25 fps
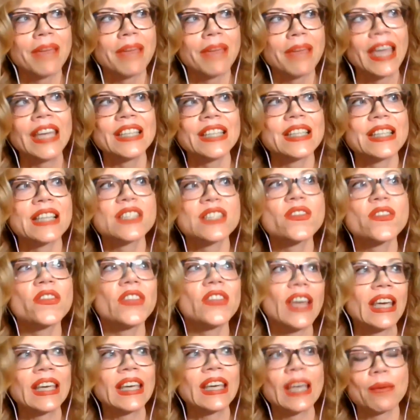made us
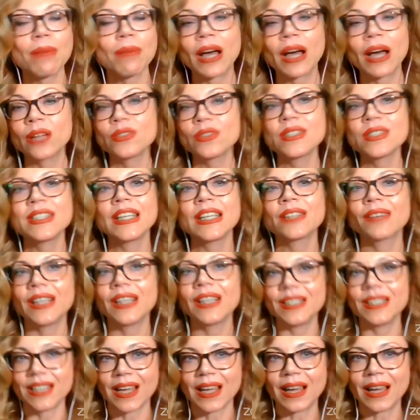think about
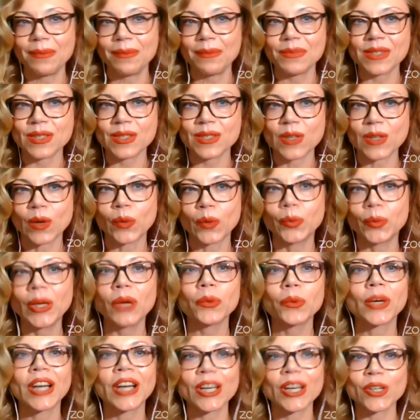stereotypes. So
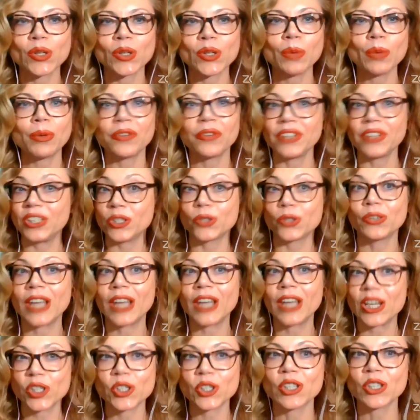we were a group of
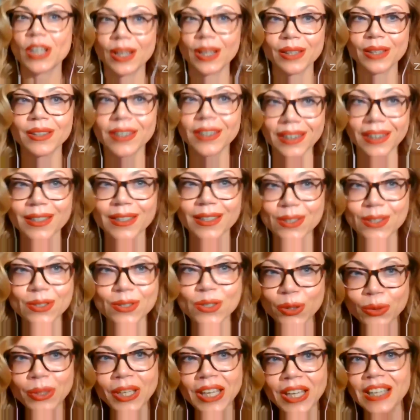international
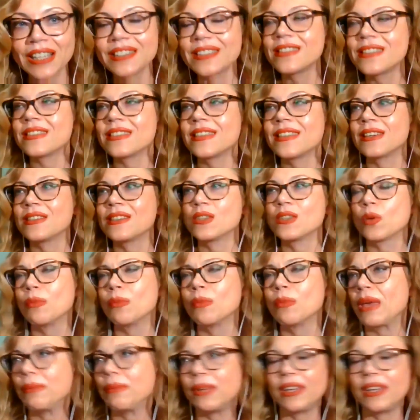students, so
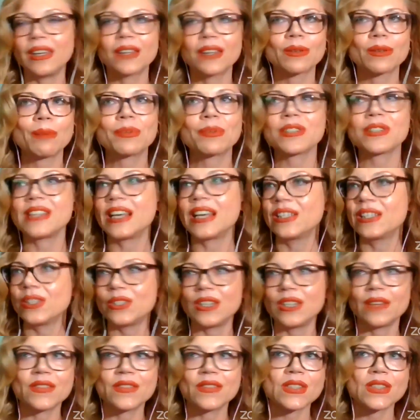maybe
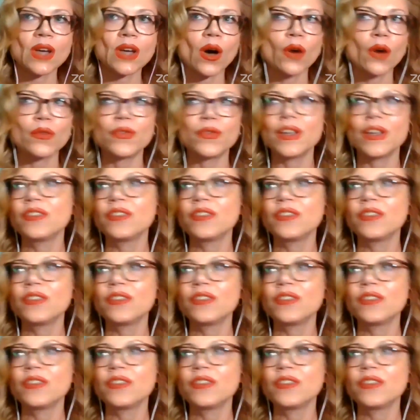representatives of